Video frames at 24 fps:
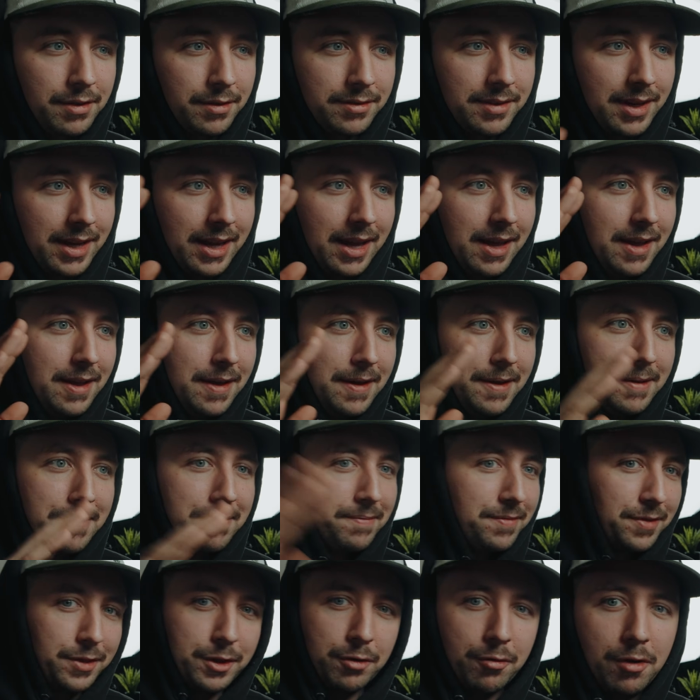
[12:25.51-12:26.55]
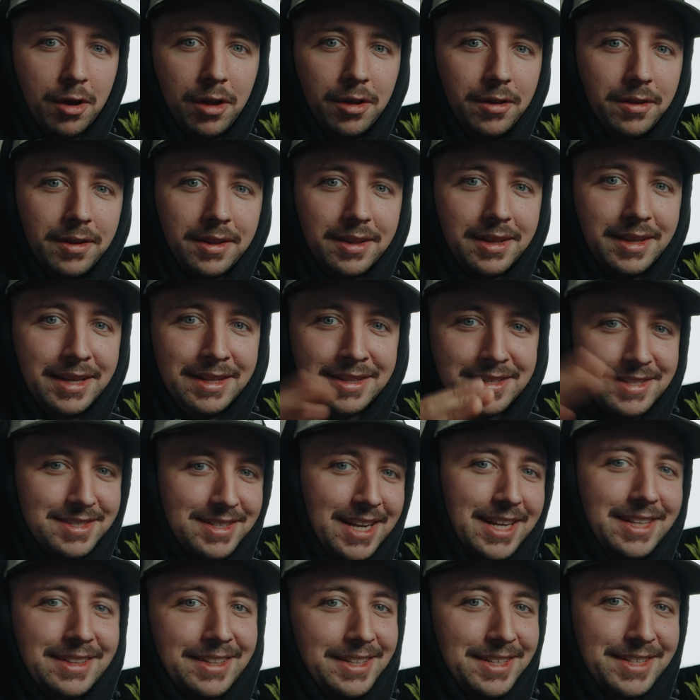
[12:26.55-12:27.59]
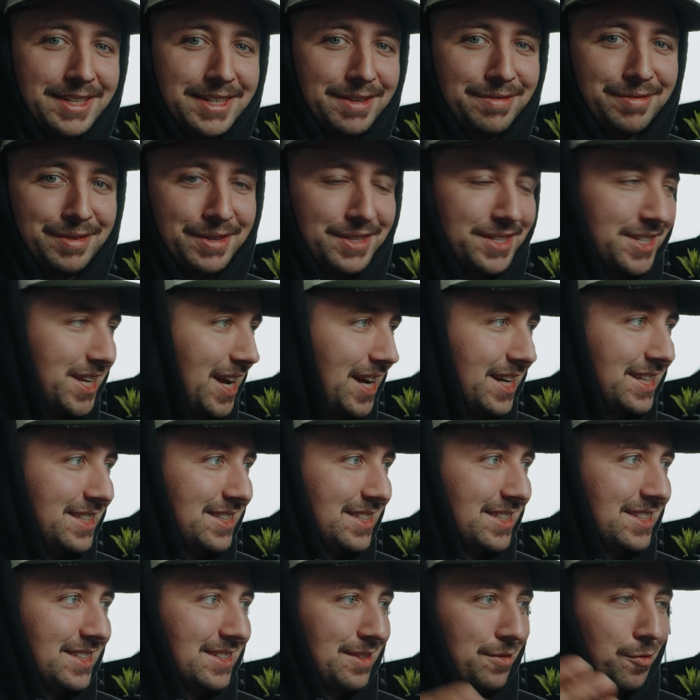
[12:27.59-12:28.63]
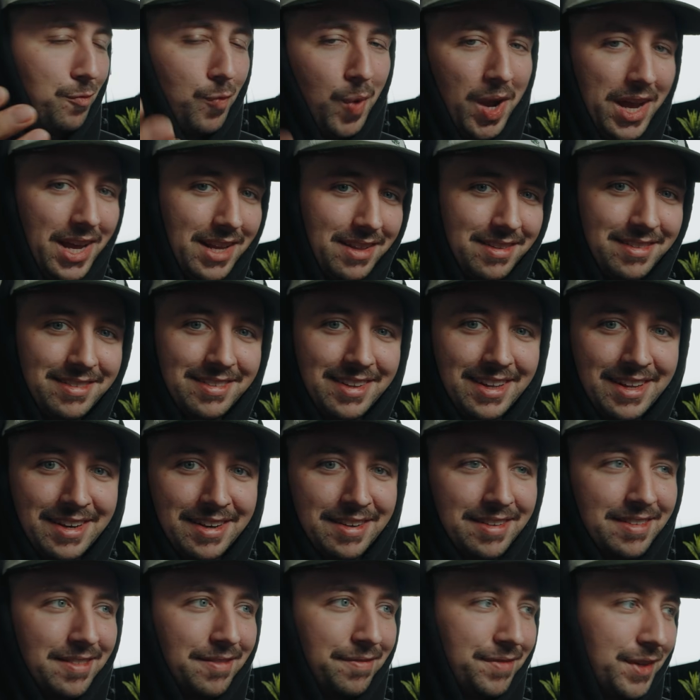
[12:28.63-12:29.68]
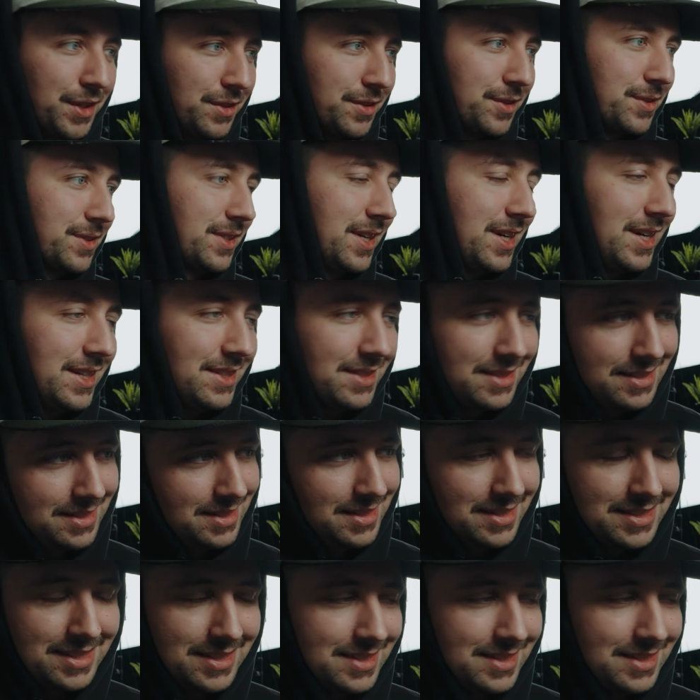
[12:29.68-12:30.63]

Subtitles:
So it's like, they're all insanely different sizes and weights and filter sizes, and it's